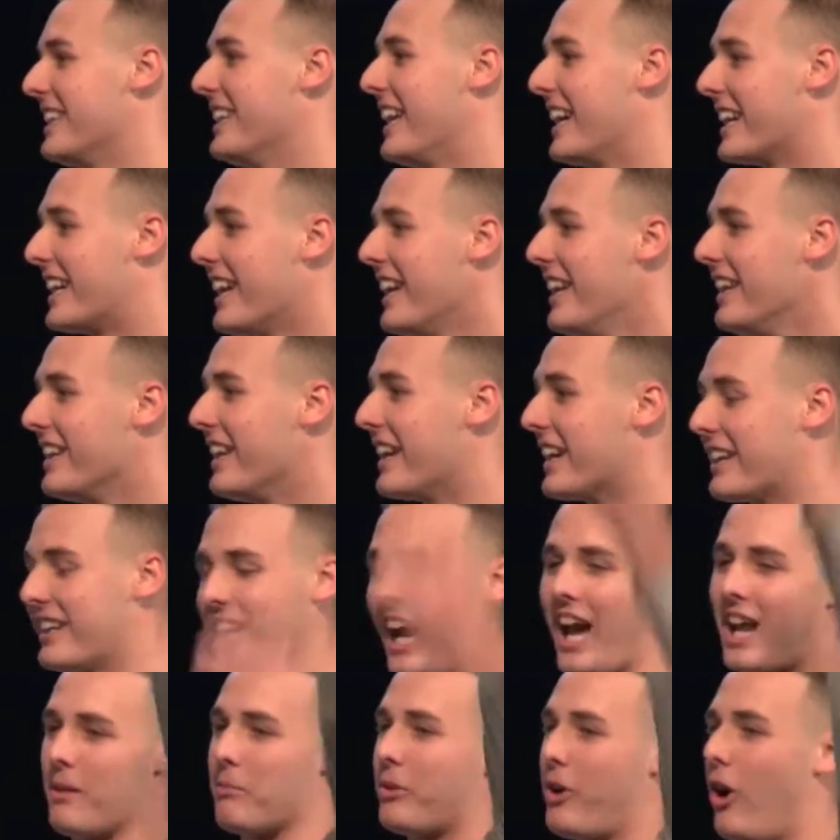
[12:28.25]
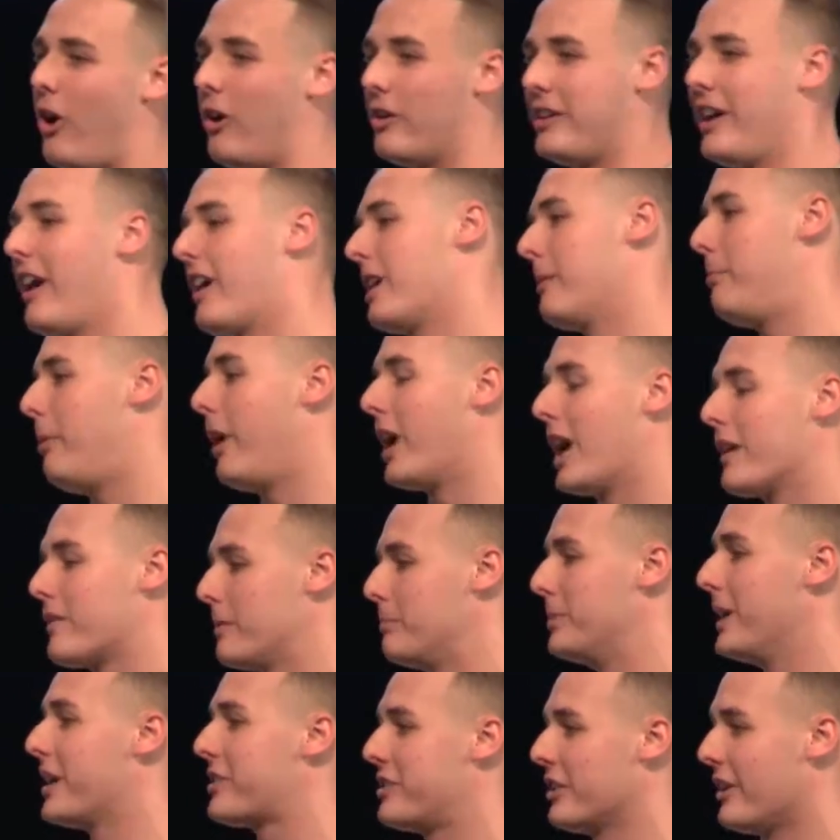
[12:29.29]
Like God, I'm calling down upon every
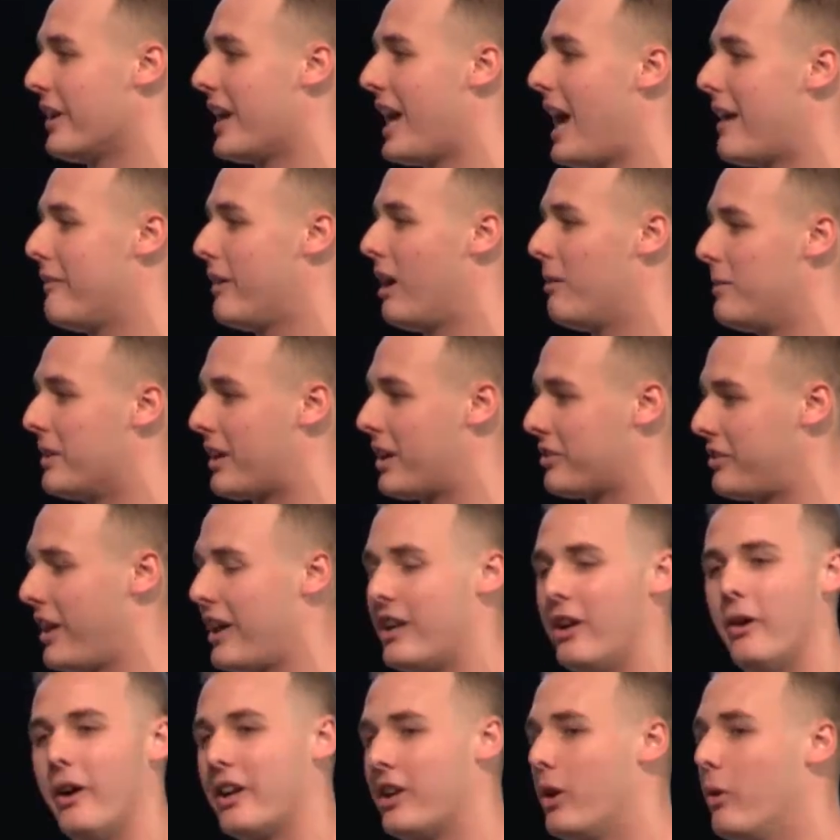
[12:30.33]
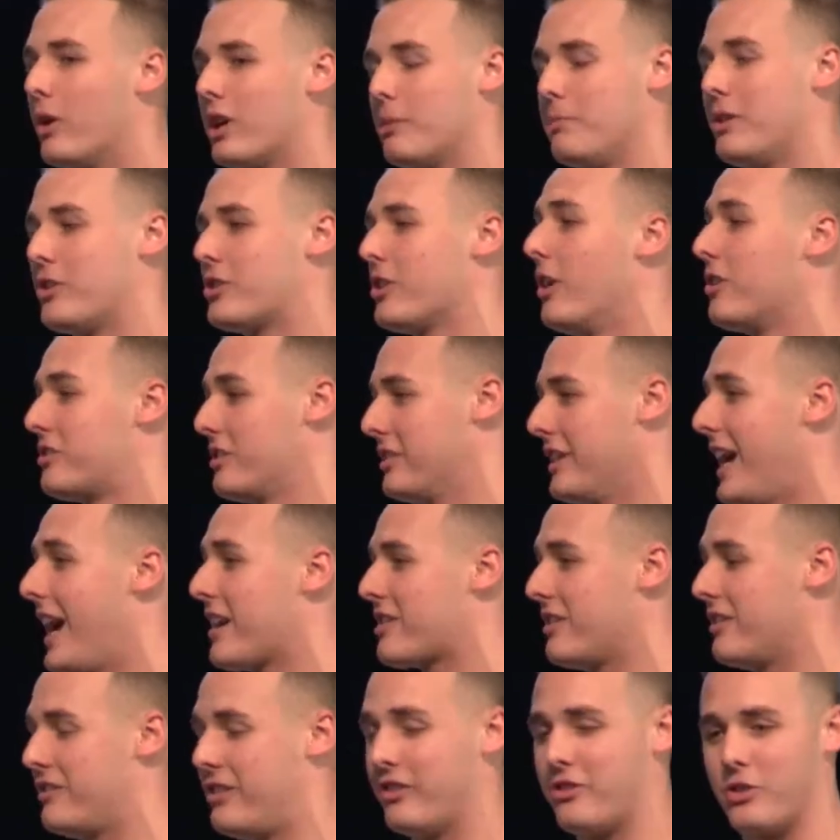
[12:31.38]
blessing you have on me because I know I don't want to be chosen last
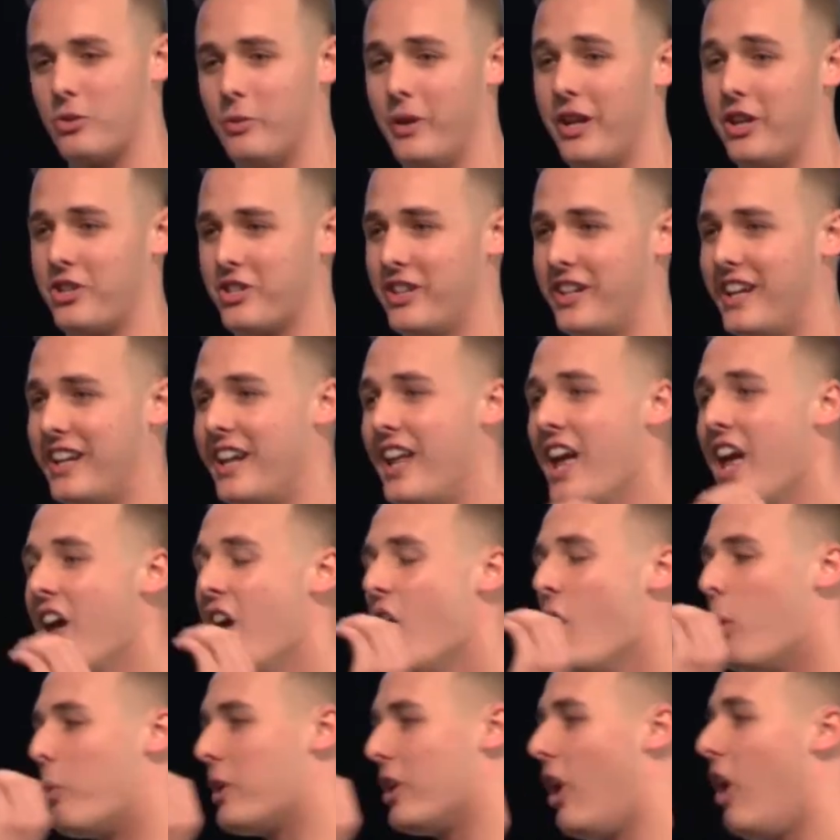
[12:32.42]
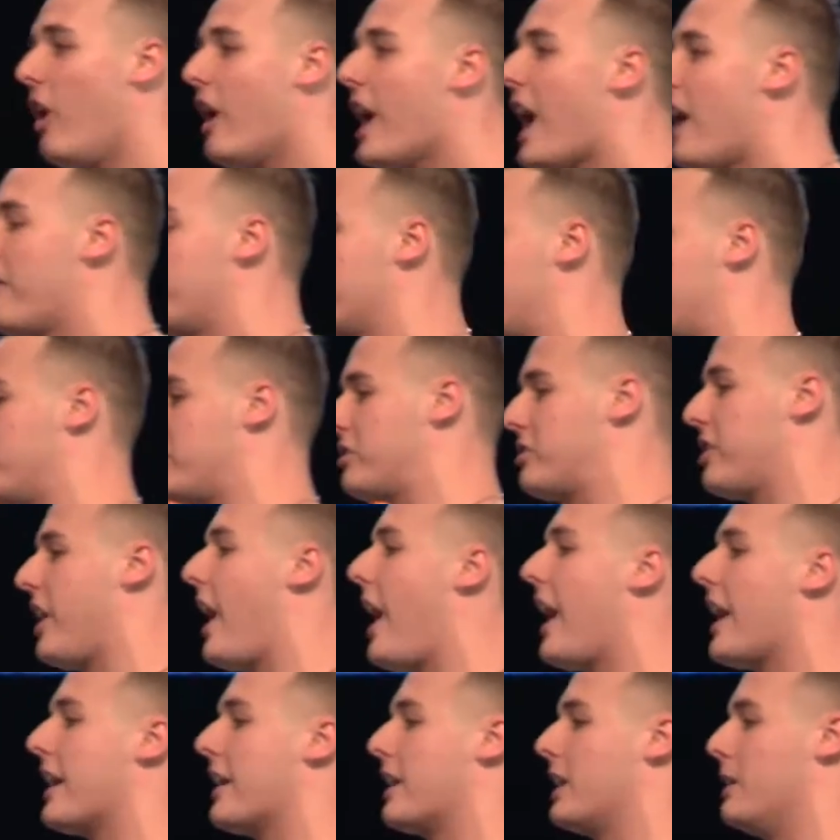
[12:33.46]
in the situation. And we all have a
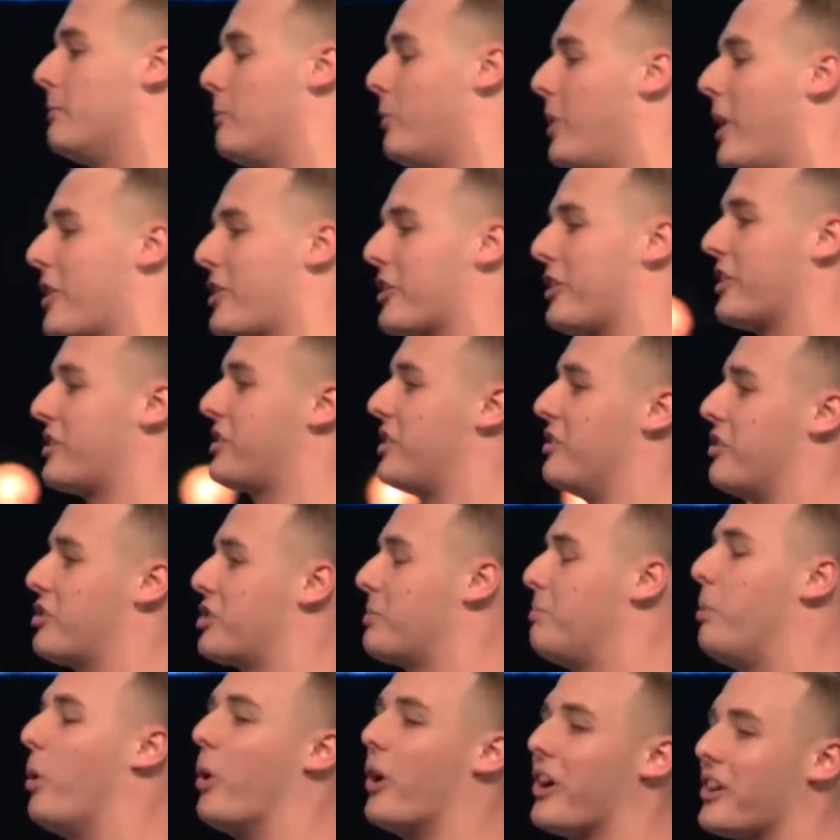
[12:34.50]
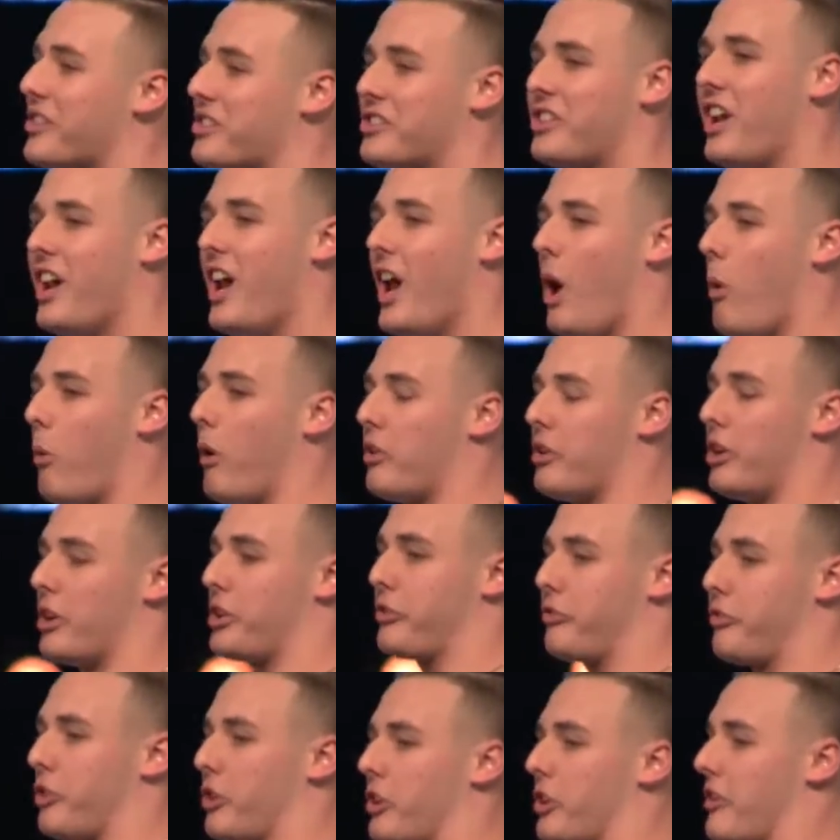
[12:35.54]
desire, and whether it's in sports, whether it's
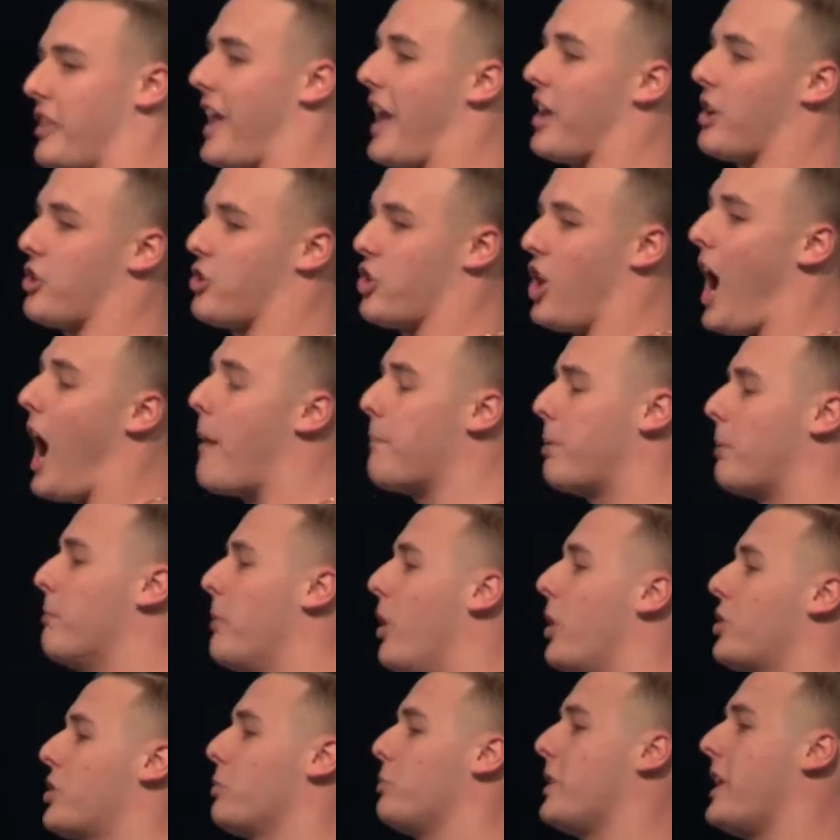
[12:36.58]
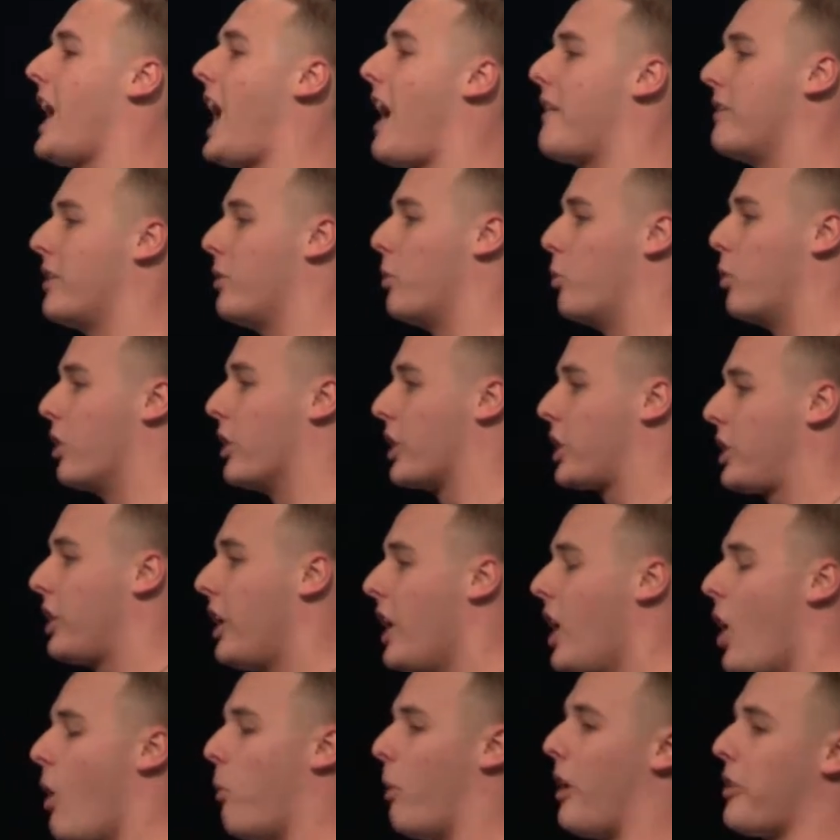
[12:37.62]
for that job promotion we have at work,
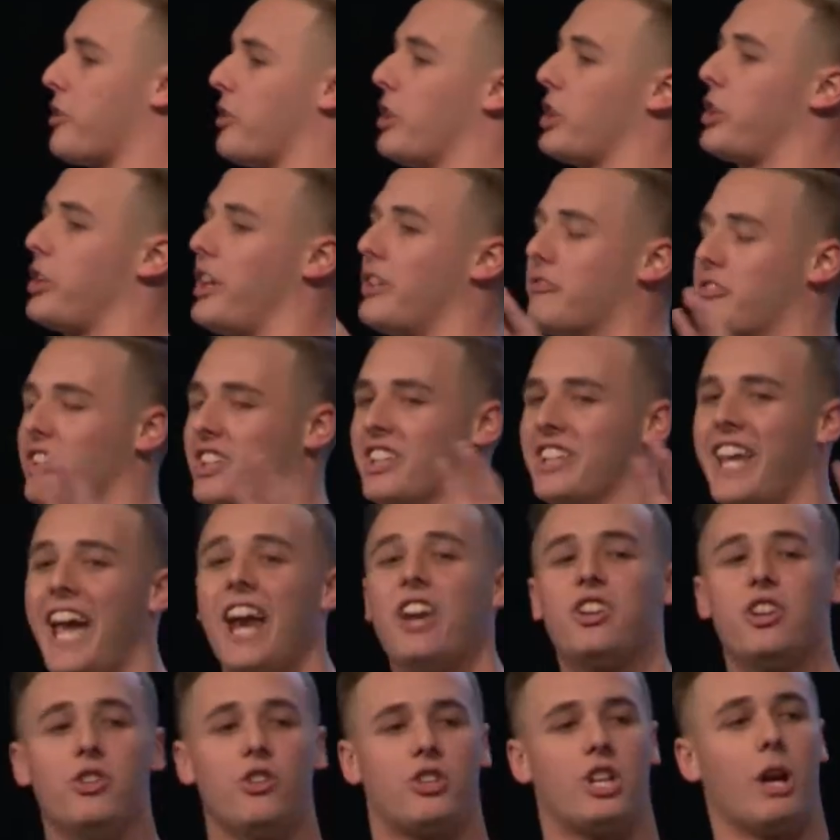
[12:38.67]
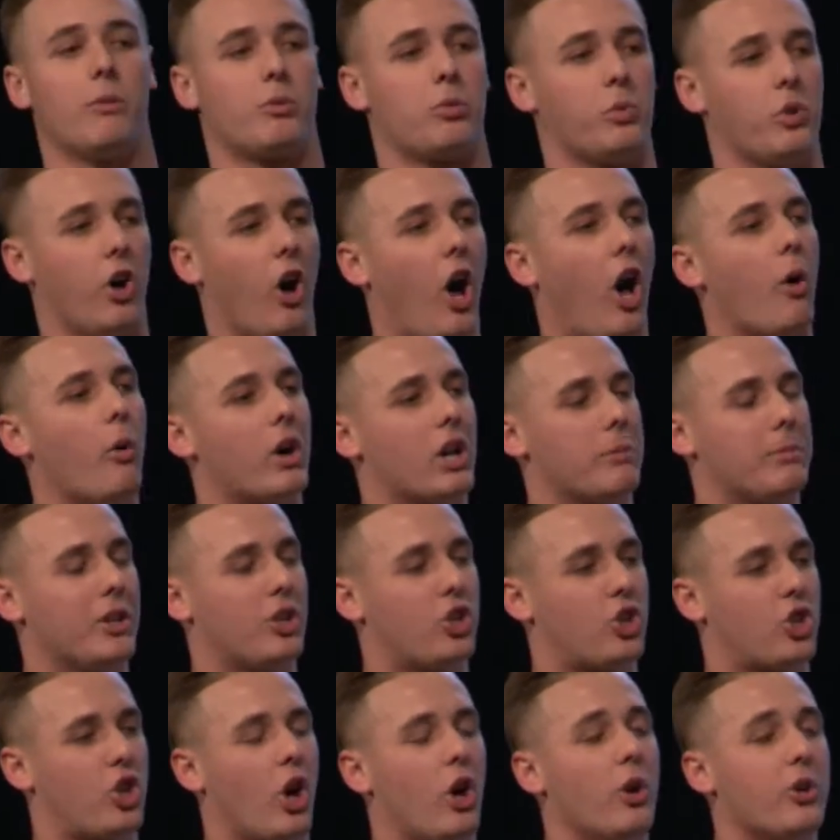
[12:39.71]
whether it's in relationships, we all want to be
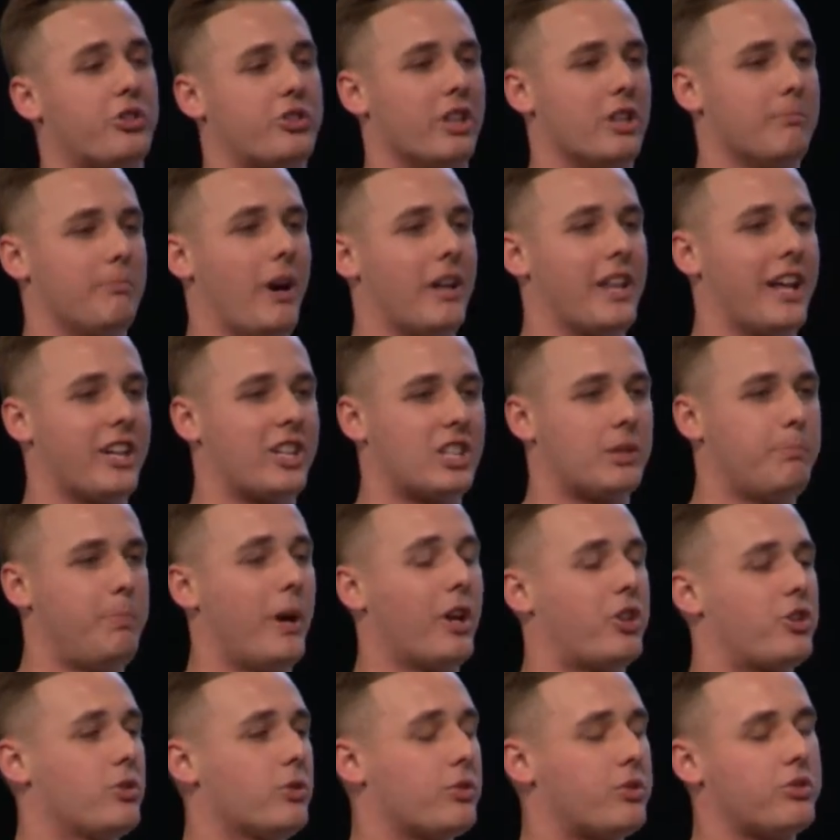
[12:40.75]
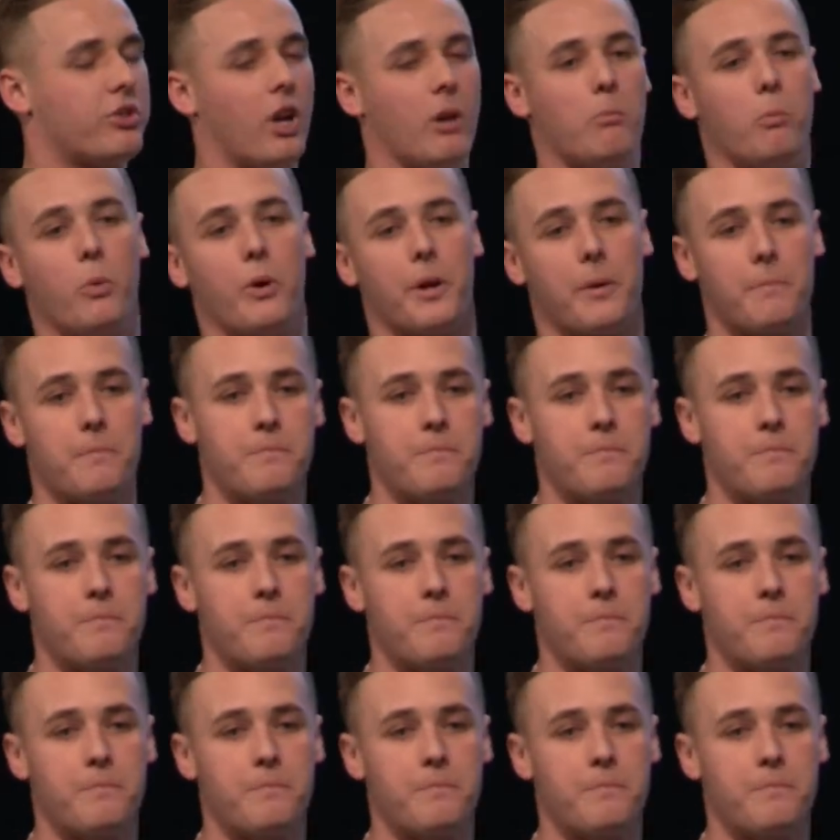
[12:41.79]
chosen by that special someone.